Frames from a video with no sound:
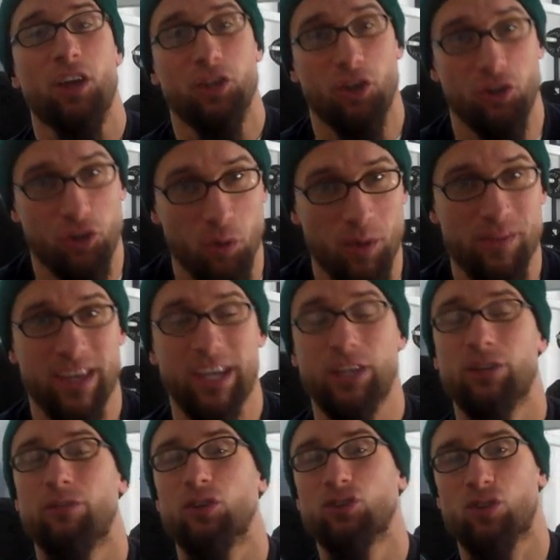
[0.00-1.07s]
you're doing the
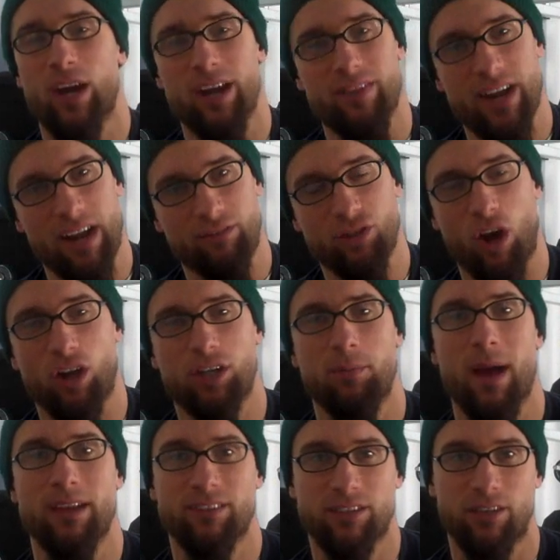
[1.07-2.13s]
interval training that I've talked
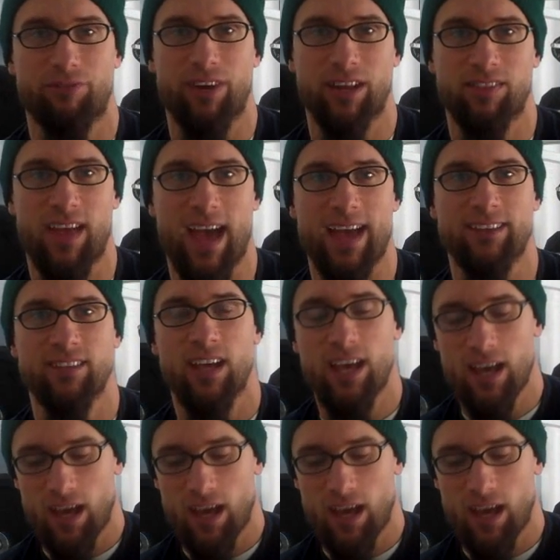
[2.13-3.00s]
about and stuff like that,